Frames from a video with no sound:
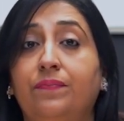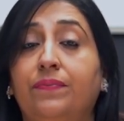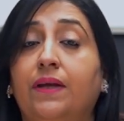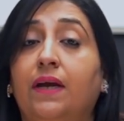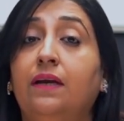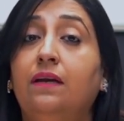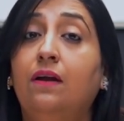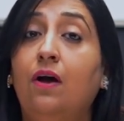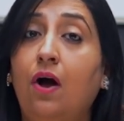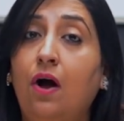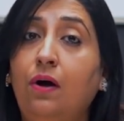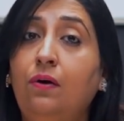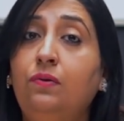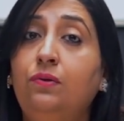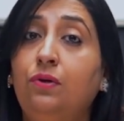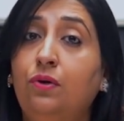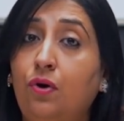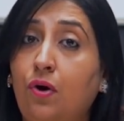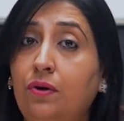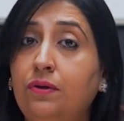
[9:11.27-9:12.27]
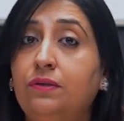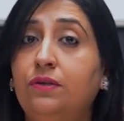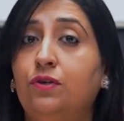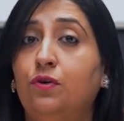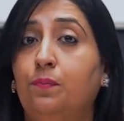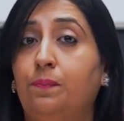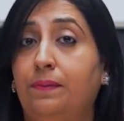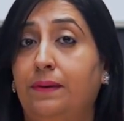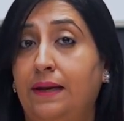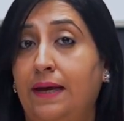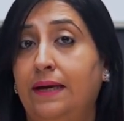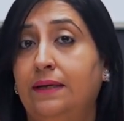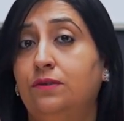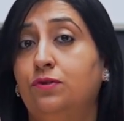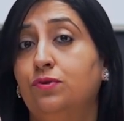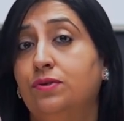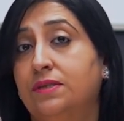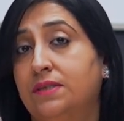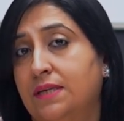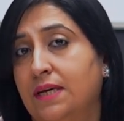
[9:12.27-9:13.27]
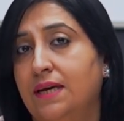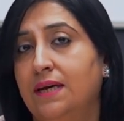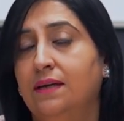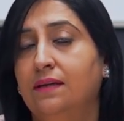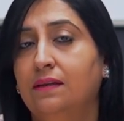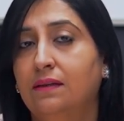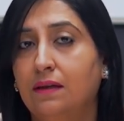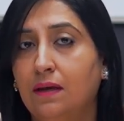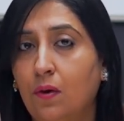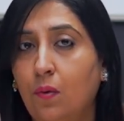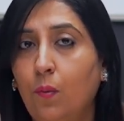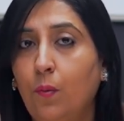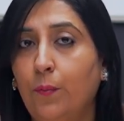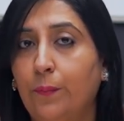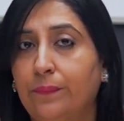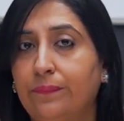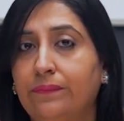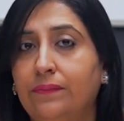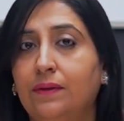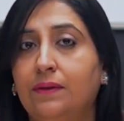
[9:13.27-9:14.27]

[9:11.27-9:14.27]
and how long you plan to stay in the home.